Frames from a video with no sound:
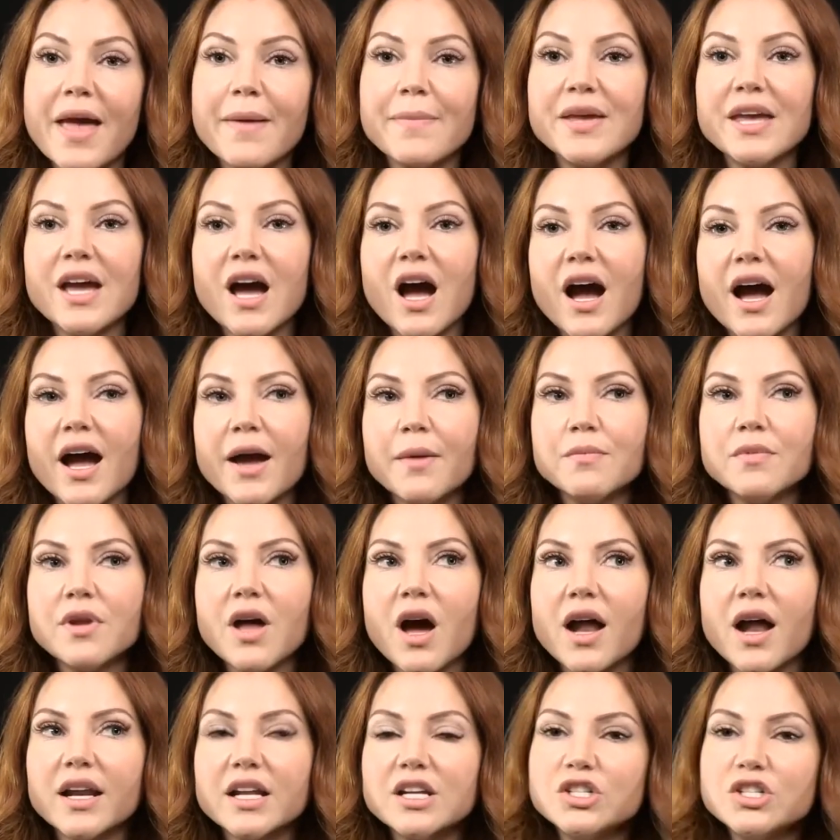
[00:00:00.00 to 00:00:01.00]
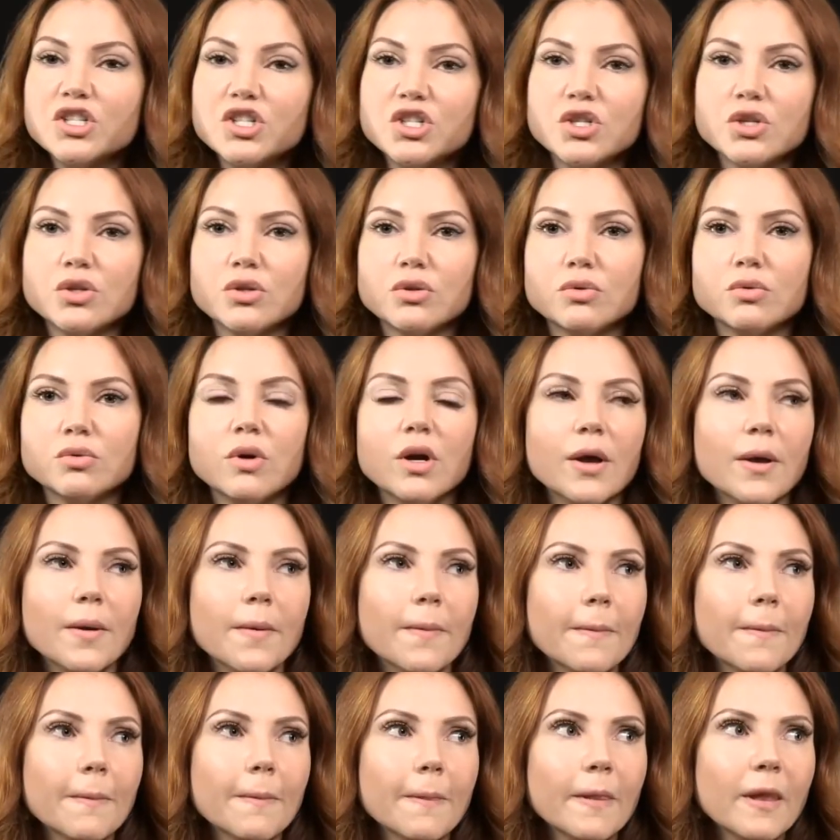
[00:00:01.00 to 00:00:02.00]
Maybe I'm not into
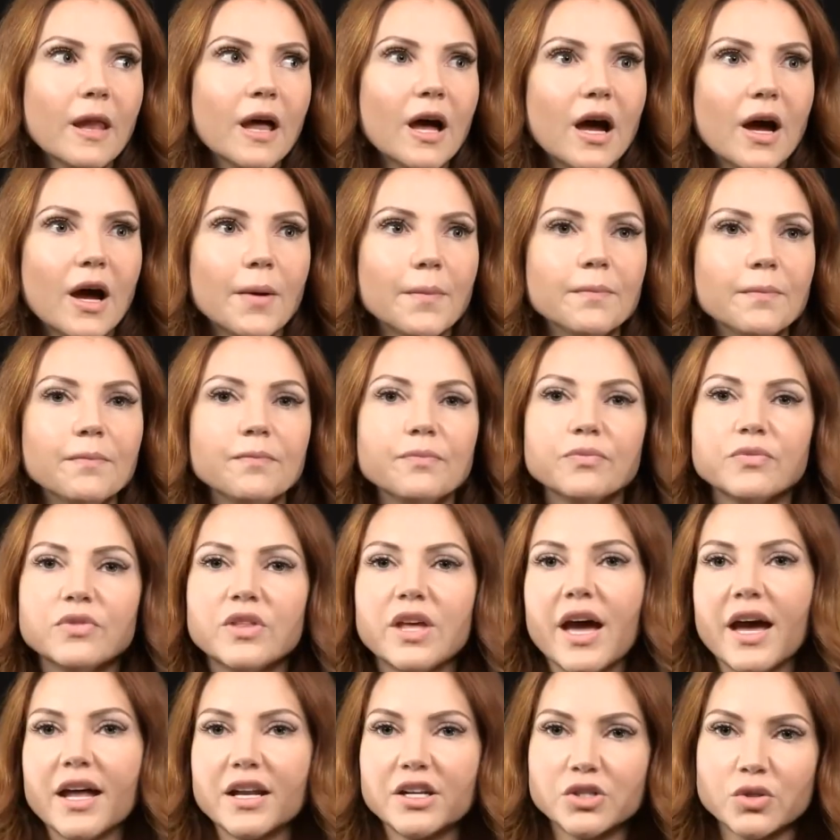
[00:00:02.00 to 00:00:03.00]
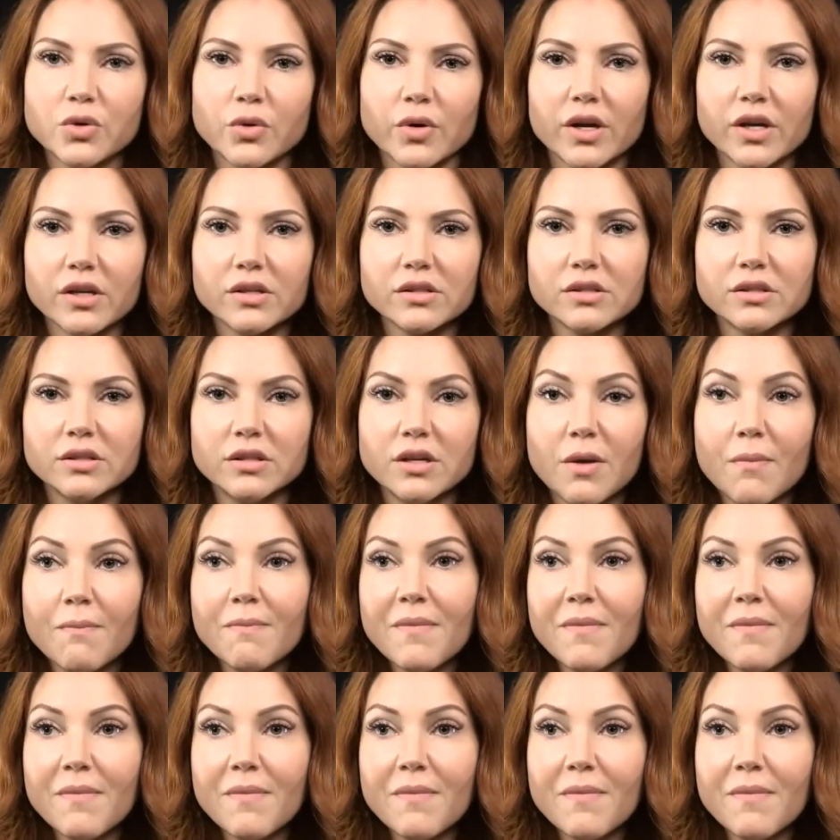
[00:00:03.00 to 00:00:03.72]
the editorials.